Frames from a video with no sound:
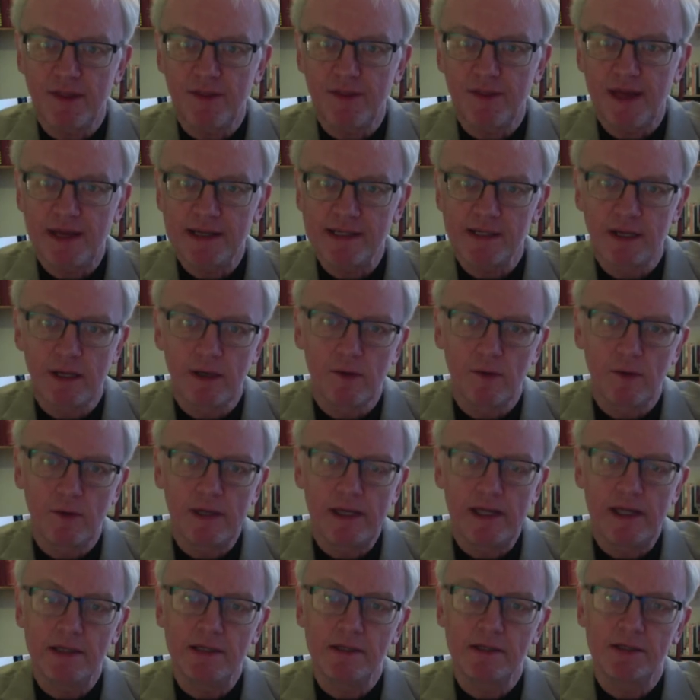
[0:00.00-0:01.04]

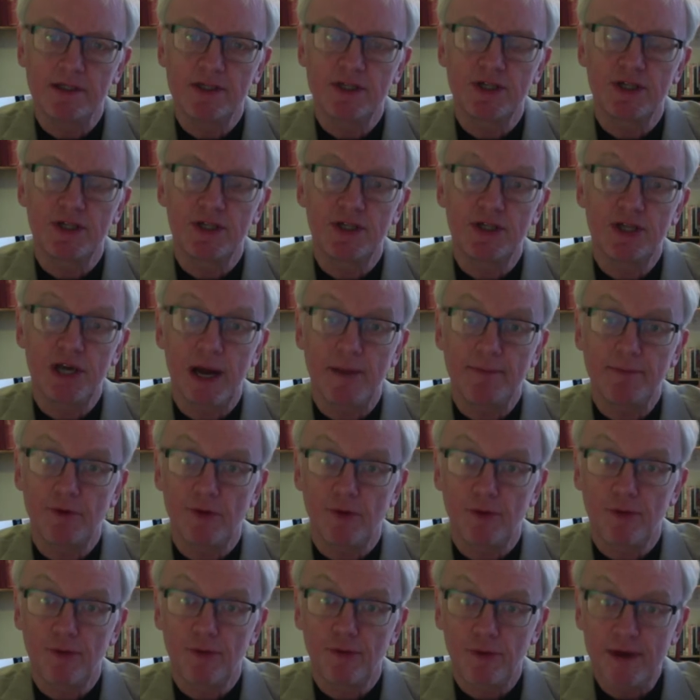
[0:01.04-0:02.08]
Thessalonians chapter
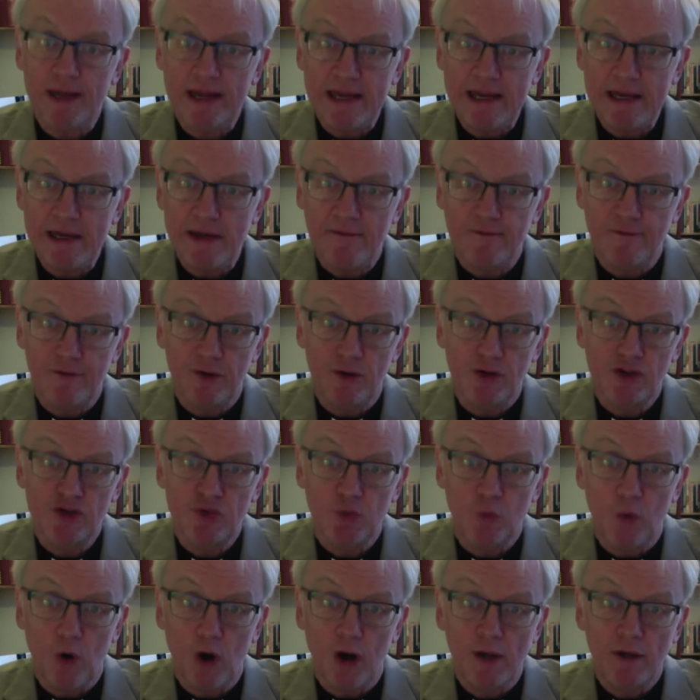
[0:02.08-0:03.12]
3, verse
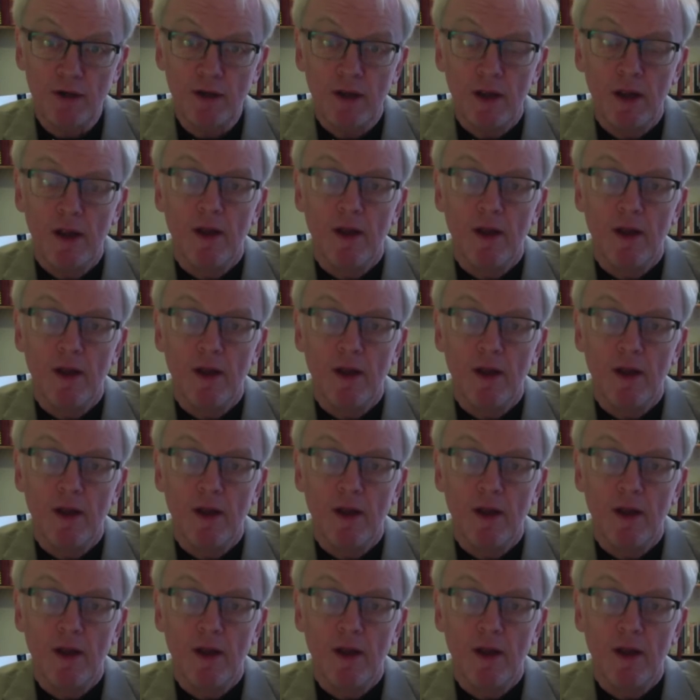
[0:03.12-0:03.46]
1,